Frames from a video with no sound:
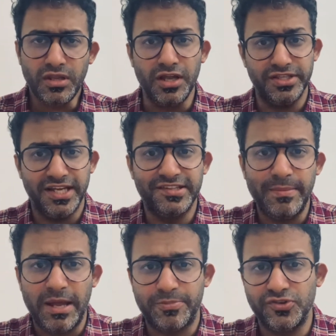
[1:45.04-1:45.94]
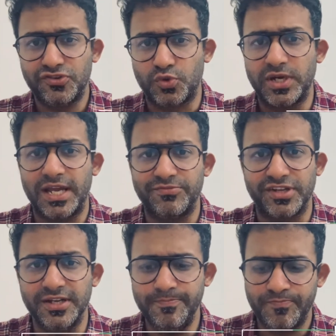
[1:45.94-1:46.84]
The exam happens three times
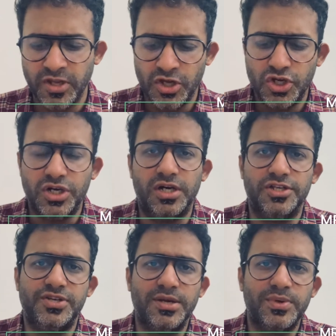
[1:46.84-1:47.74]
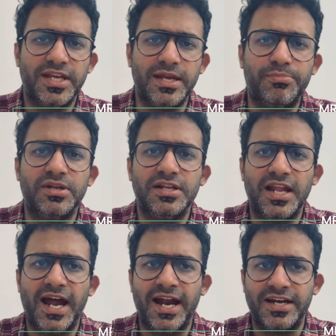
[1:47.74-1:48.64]
a year, January,
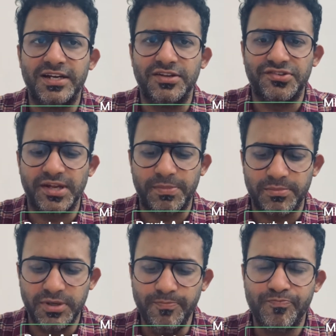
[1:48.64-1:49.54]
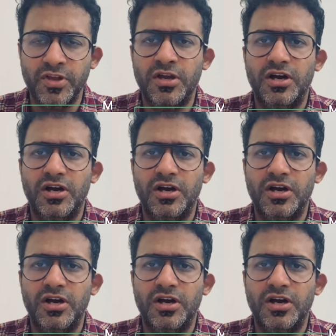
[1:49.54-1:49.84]
April and September.